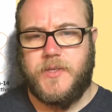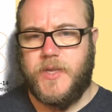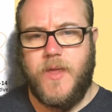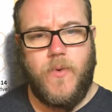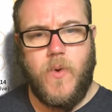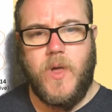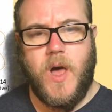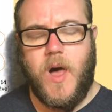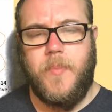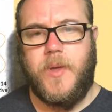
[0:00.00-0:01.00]
so they're all
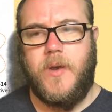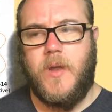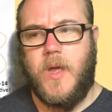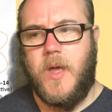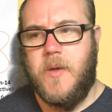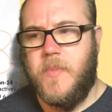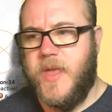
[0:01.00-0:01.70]
carbon, but they